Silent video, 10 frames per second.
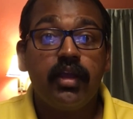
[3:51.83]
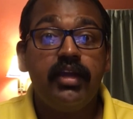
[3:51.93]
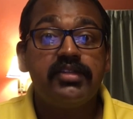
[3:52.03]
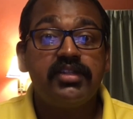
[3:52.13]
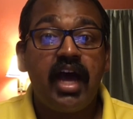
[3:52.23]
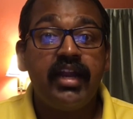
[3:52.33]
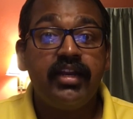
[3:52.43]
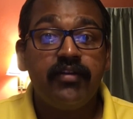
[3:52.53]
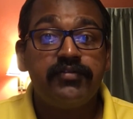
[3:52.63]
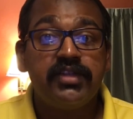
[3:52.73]
It is not
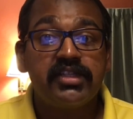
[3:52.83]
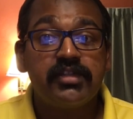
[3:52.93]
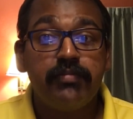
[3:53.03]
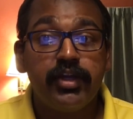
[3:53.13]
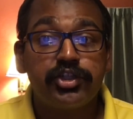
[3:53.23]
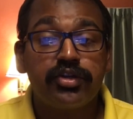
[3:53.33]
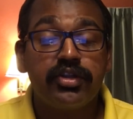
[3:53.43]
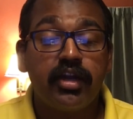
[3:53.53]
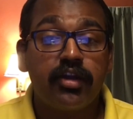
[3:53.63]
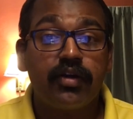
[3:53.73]
enough just to make sure
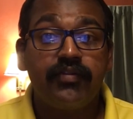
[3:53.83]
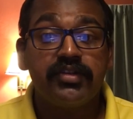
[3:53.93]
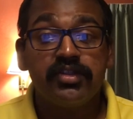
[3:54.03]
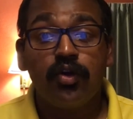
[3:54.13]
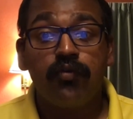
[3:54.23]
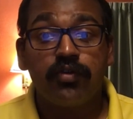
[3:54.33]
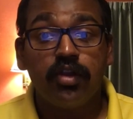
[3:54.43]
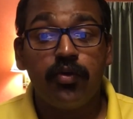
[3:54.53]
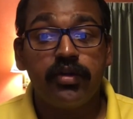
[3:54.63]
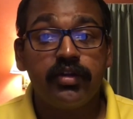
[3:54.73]
the aircraft isn't
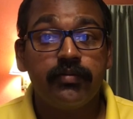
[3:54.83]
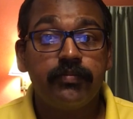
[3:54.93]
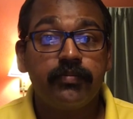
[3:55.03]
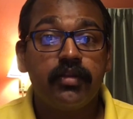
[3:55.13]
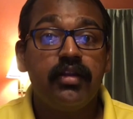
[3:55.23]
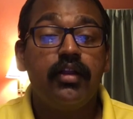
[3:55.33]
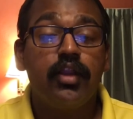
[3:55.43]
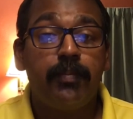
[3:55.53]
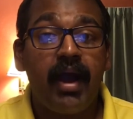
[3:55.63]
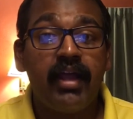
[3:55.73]
overloaded.
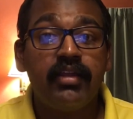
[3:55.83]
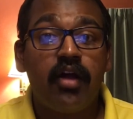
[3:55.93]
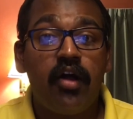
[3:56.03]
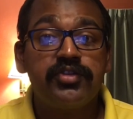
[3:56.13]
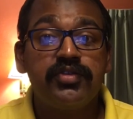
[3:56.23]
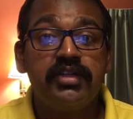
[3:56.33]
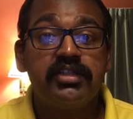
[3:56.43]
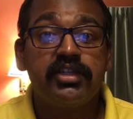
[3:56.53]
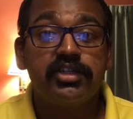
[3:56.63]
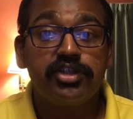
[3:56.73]
The pilot also needs
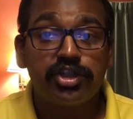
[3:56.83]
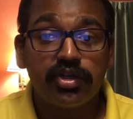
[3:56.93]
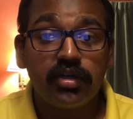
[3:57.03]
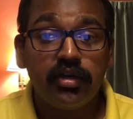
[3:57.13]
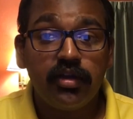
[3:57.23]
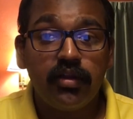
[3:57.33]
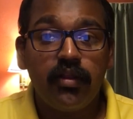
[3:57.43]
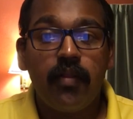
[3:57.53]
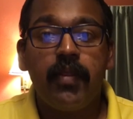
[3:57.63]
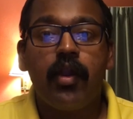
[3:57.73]
to ensure
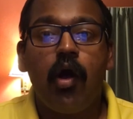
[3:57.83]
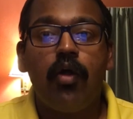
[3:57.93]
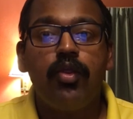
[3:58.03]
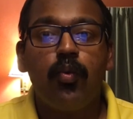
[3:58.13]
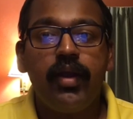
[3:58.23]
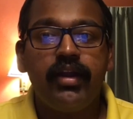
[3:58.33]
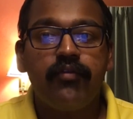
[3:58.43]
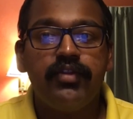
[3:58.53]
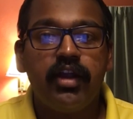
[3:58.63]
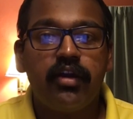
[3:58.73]
that all the weight
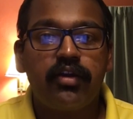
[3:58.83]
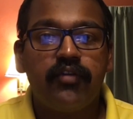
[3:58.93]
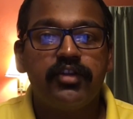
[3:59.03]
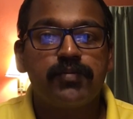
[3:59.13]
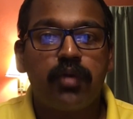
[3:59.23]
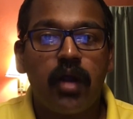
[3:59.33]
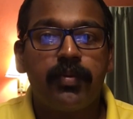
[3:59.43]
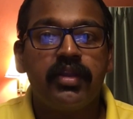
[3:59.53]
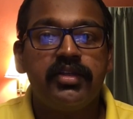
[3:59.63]
of the aircraft is properly